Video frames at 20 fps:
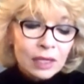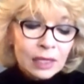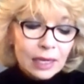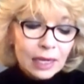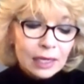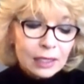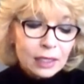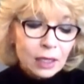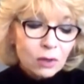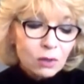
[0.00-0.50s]

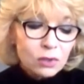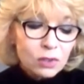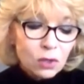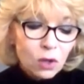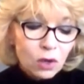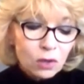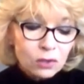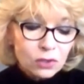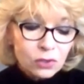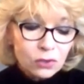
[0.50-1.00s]
it goes
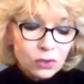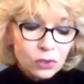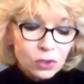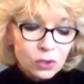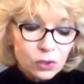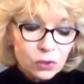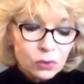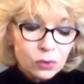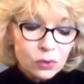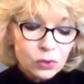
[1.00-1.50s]
also
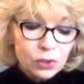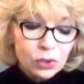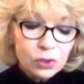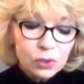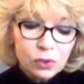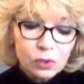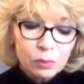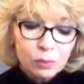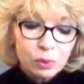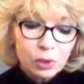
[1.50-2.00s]

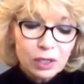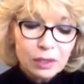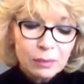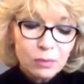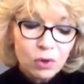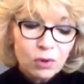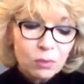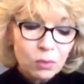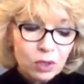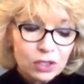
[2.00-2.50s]
to put
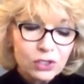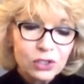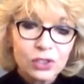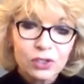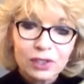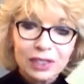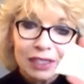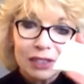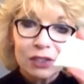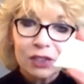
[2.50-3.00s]
more moisture
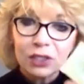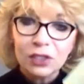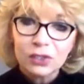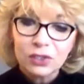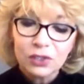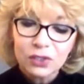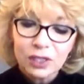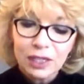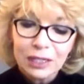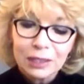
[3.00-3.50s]
into your
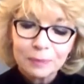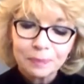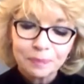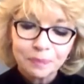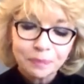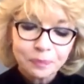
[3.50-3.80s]
skin.